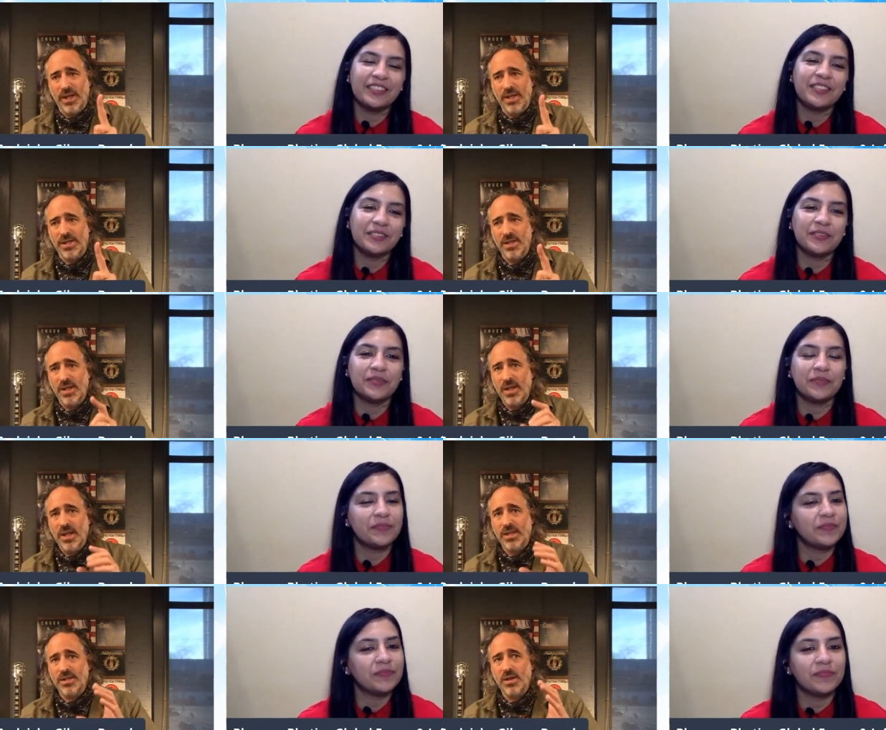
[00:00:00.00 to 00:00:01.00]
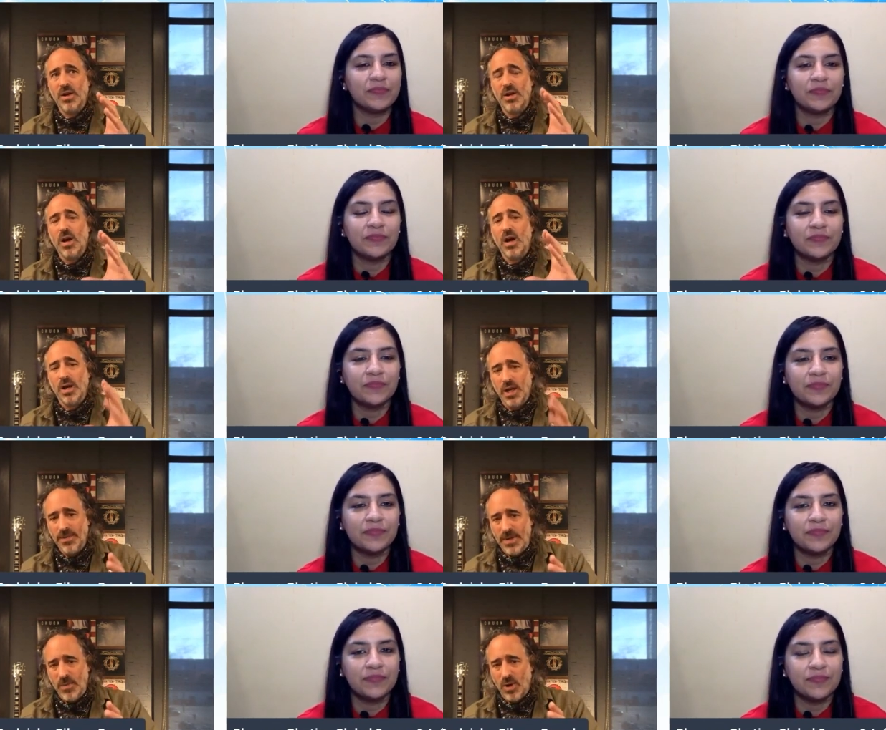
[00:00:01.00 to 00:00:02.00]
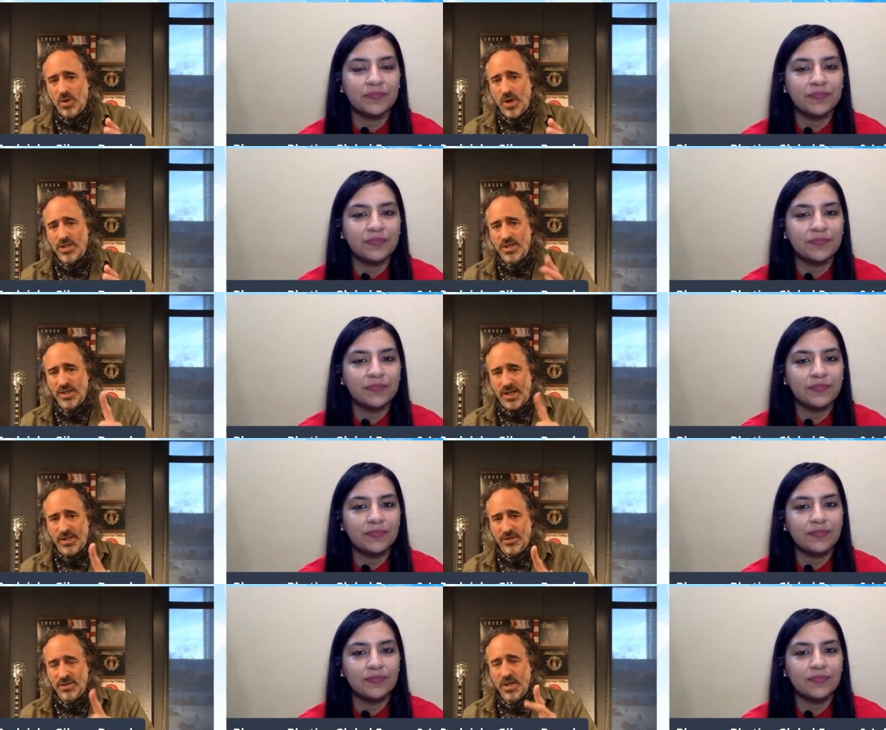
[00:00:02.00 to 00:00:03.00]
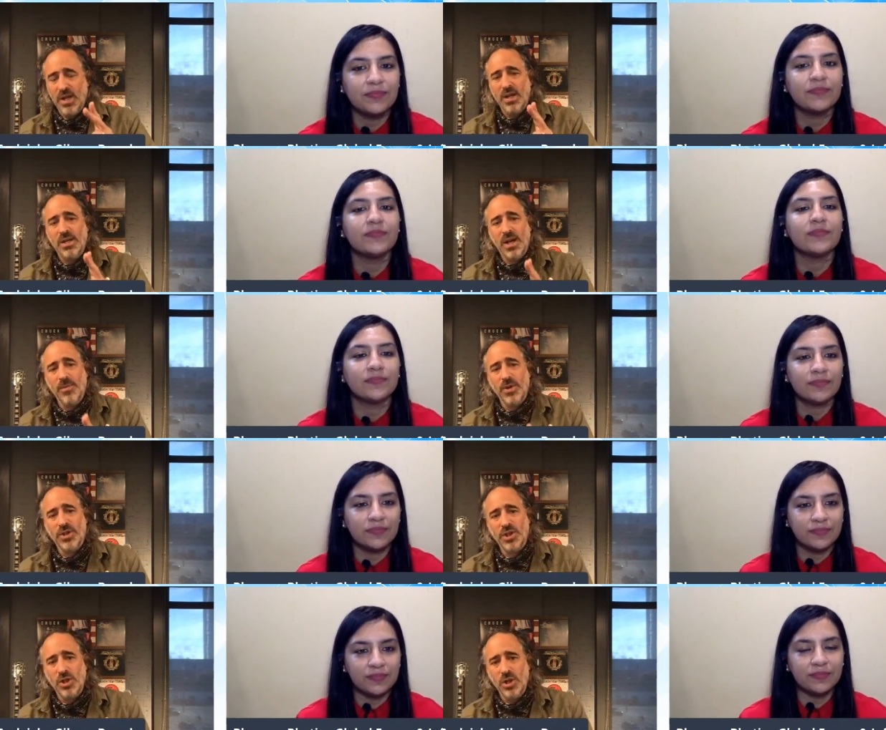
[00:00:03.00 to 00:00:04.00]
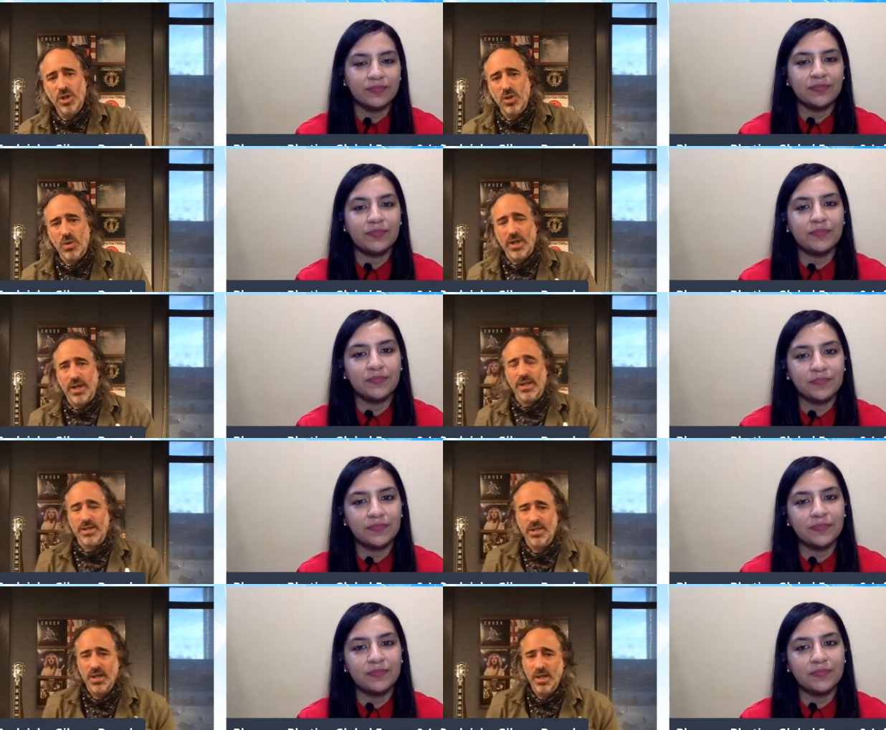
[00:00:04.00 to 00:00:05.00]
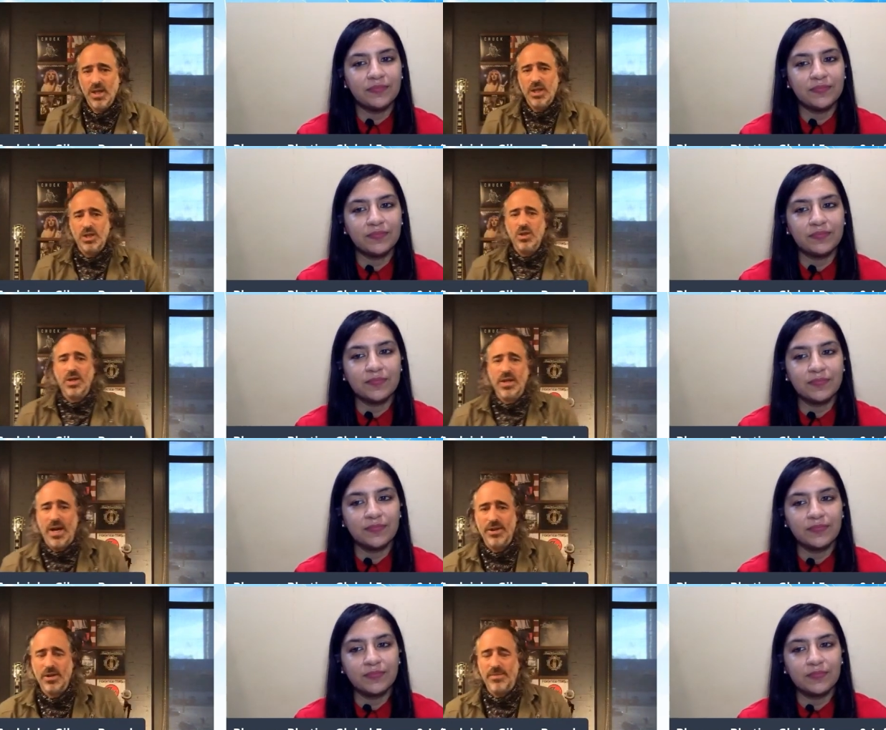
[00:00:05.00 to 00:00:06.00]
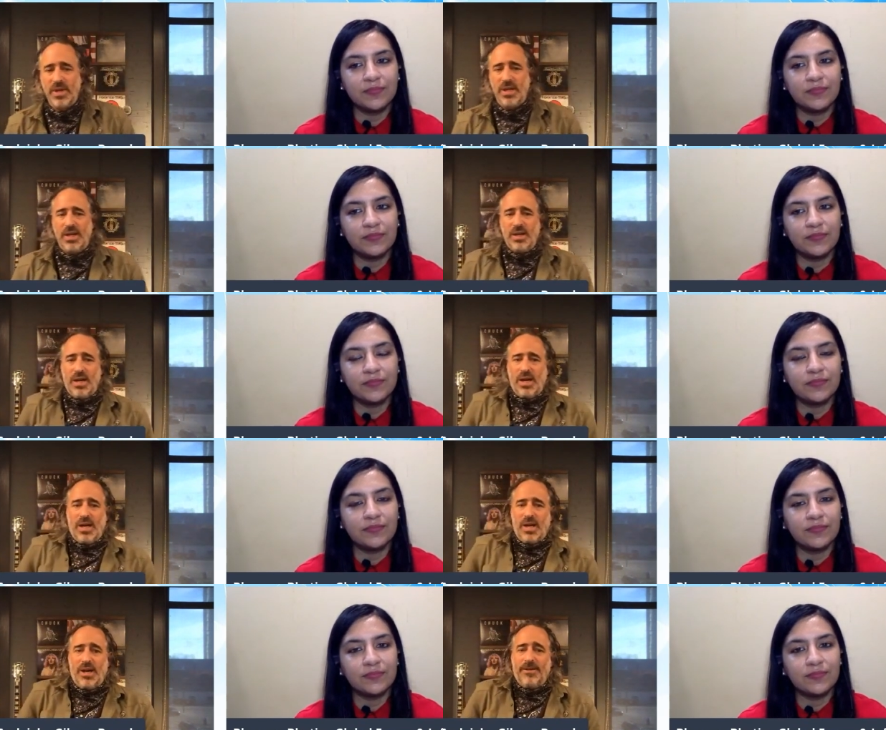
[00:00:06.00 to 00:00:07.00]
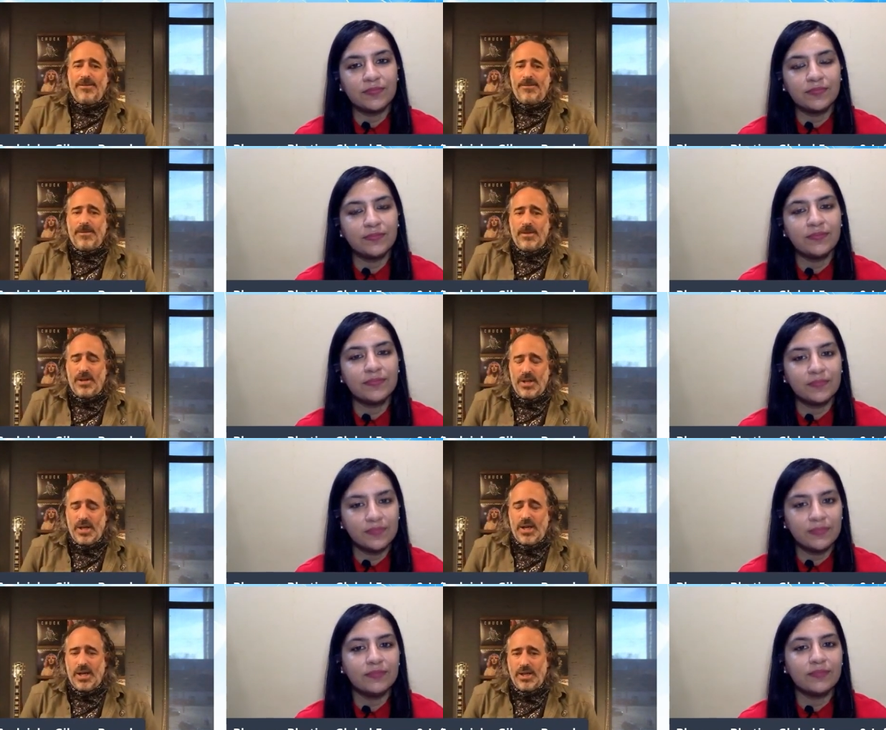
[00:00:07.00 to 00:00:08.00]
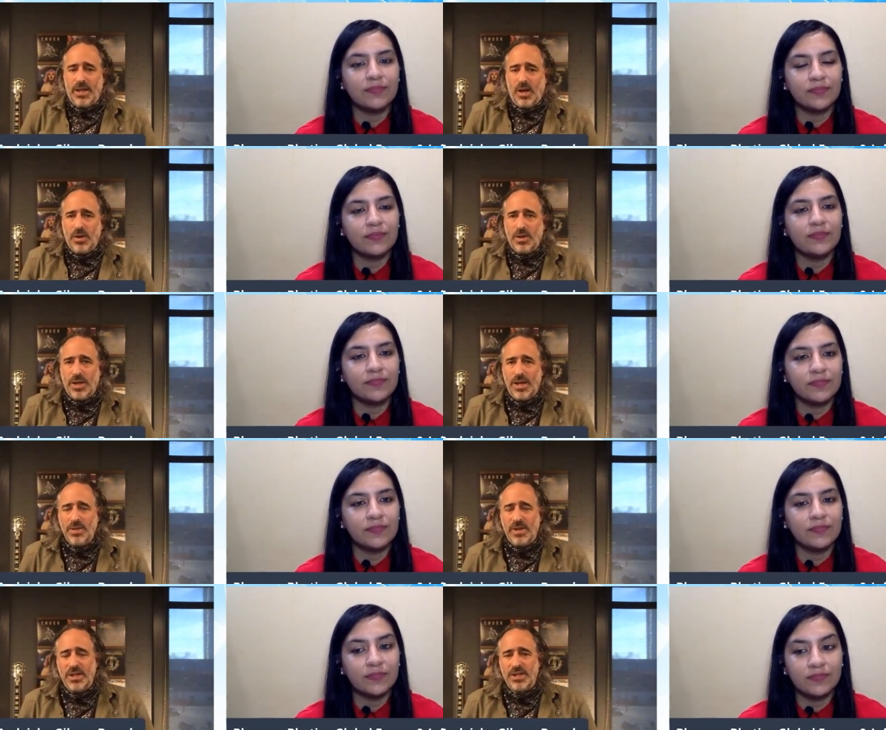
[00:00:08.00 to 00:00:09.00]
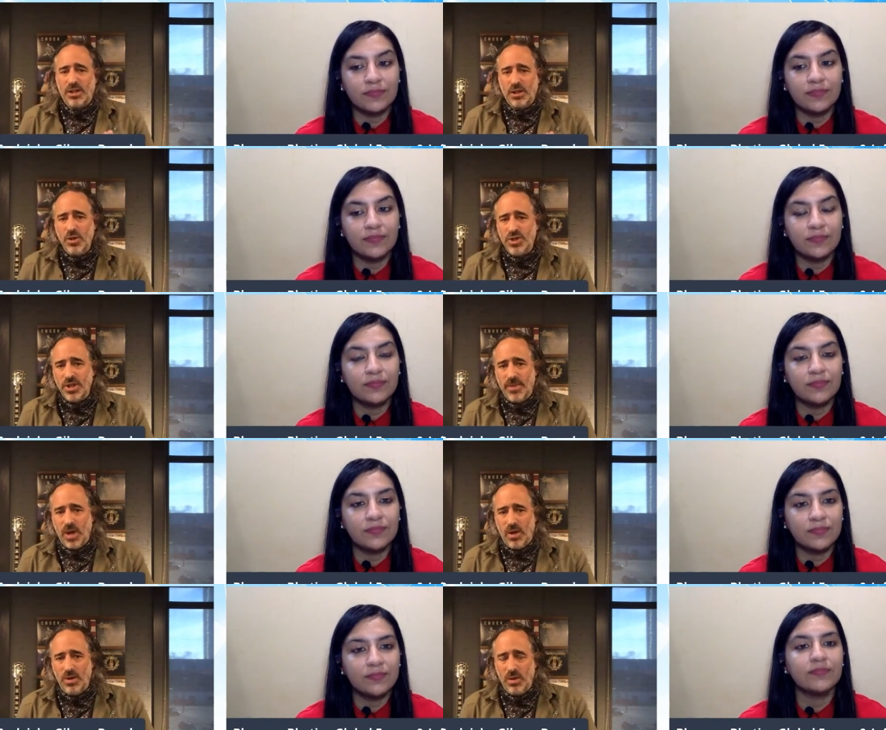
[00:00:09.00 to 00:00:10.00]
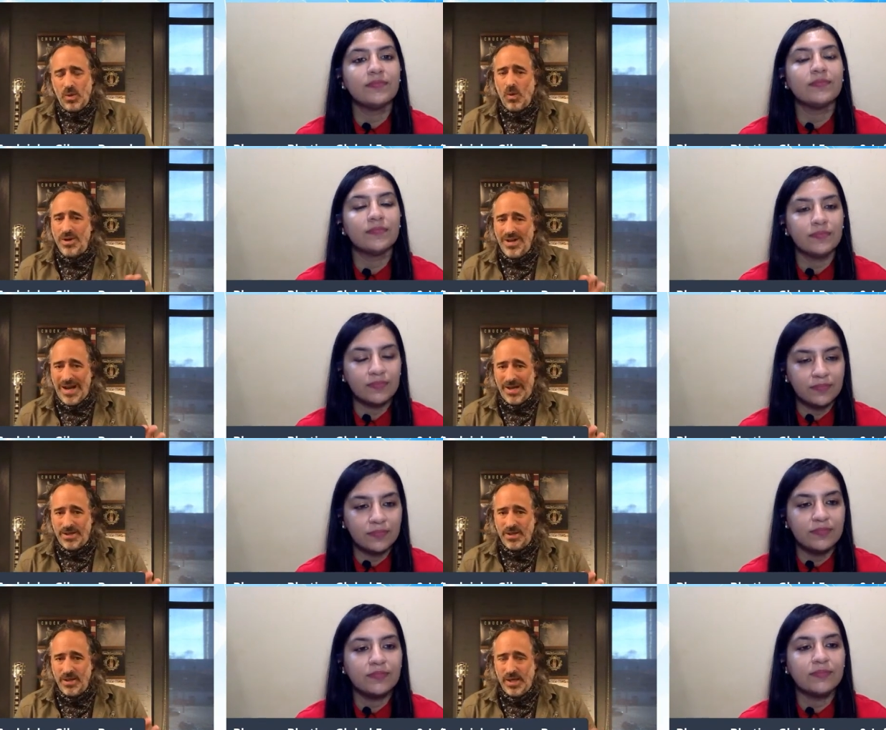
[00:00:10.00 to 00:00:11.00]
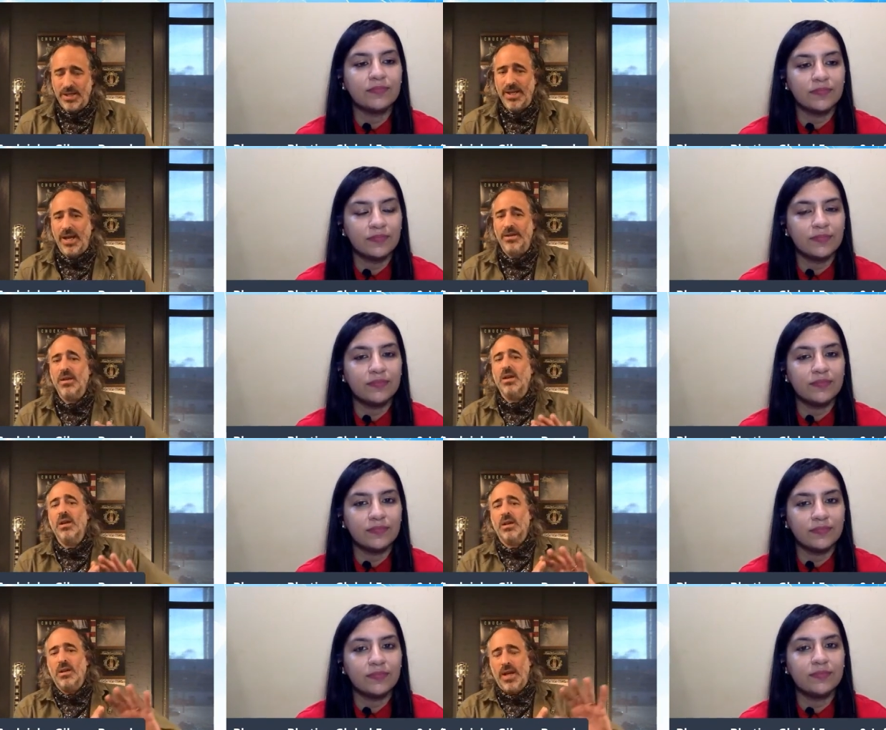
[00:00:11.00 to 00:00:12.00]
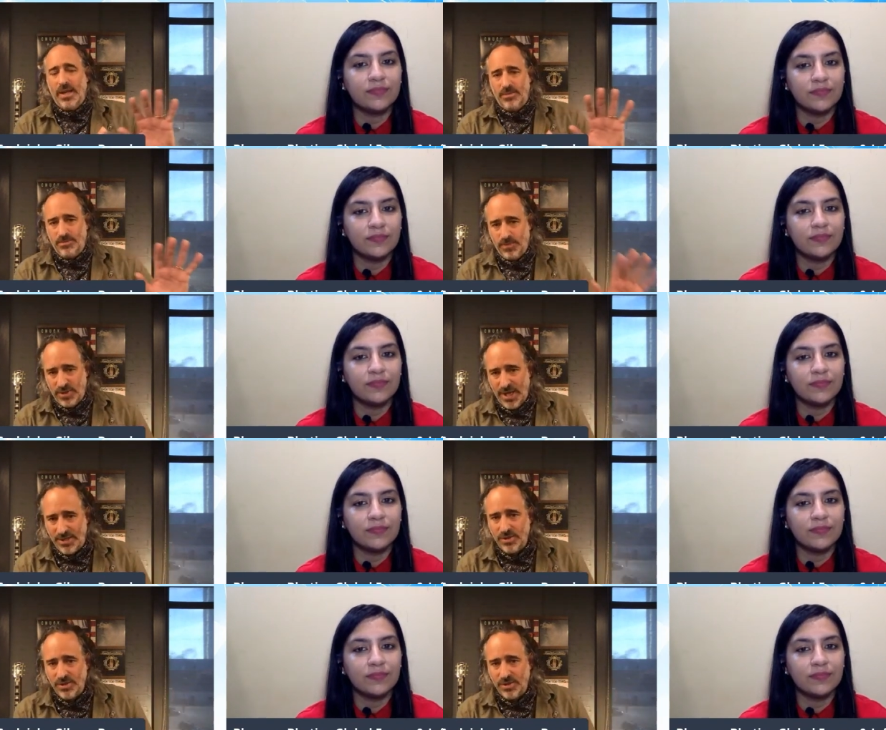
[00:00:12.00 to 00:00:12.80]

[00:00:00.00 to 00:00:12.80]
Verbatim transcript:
Speaker 1: is, is there are going to be more questions than answers. Number two is you can either be uh, a, in, uh, you know, you can either be in solution mode or not. And again, hey, protect